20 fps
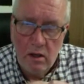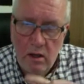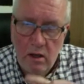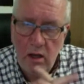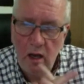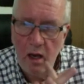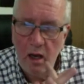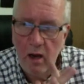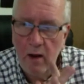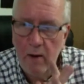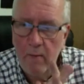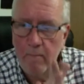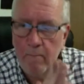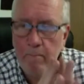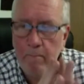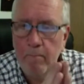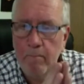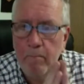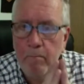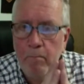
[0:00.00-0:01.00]

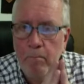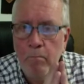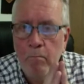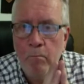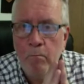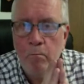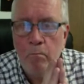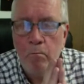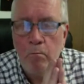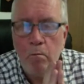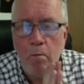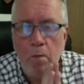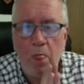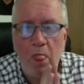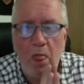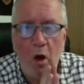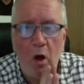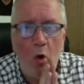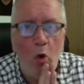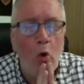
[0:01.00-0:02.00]

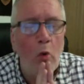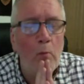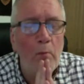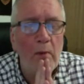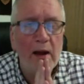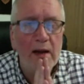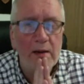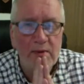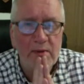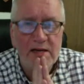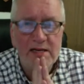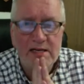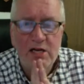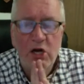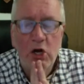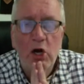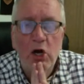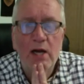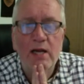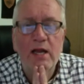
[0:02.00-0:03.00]
or maybe
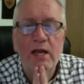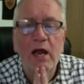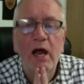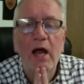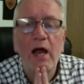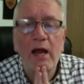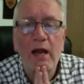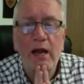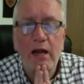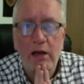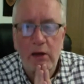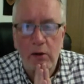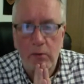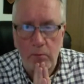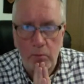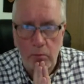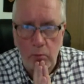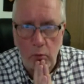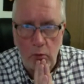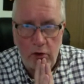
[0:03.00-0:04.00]
tied that
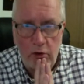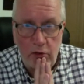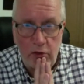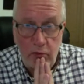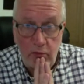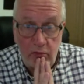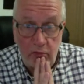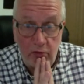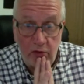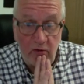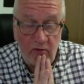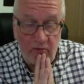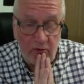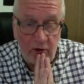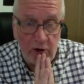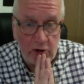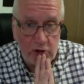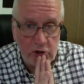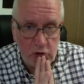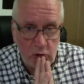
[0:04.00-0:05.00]
in with the
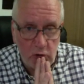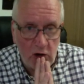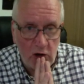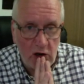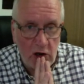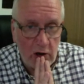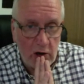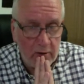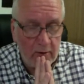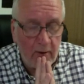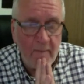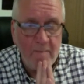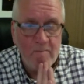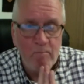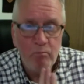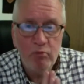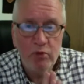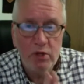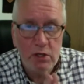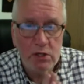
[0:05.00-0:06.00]
virtual lard
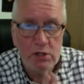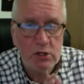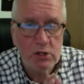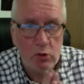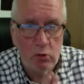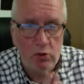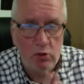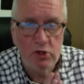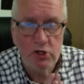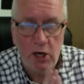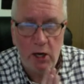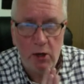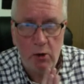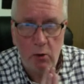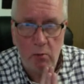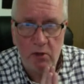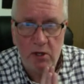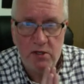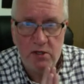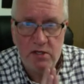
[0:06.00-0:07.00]
Discord channel,
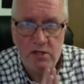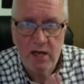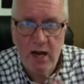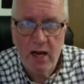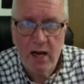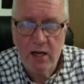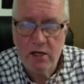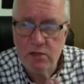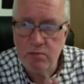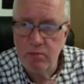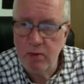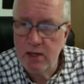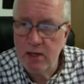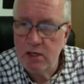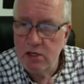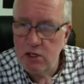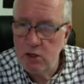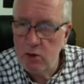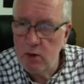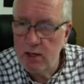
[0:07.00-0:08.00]
because that has been
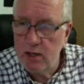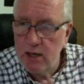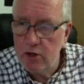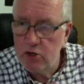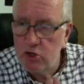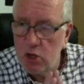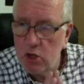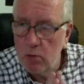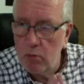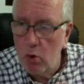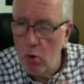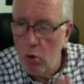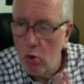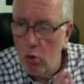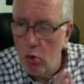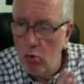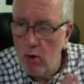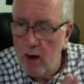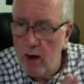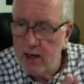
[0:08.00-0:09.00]
doing that job
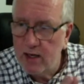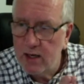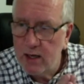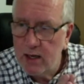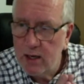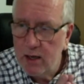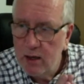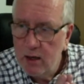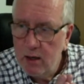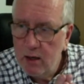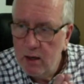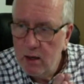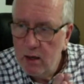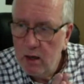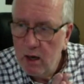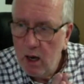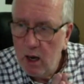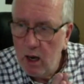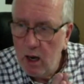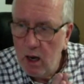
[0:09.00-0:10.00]
already.
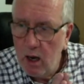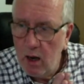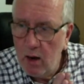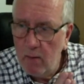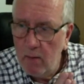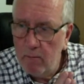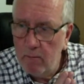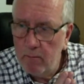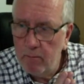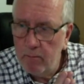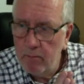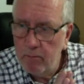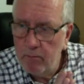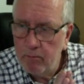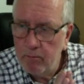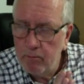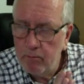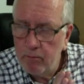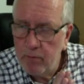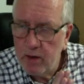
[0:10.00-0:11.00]

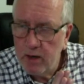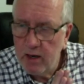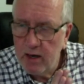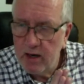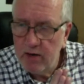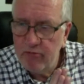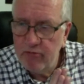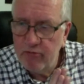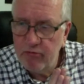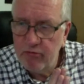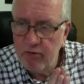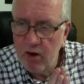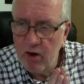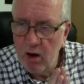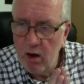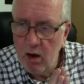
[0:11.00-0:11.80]
If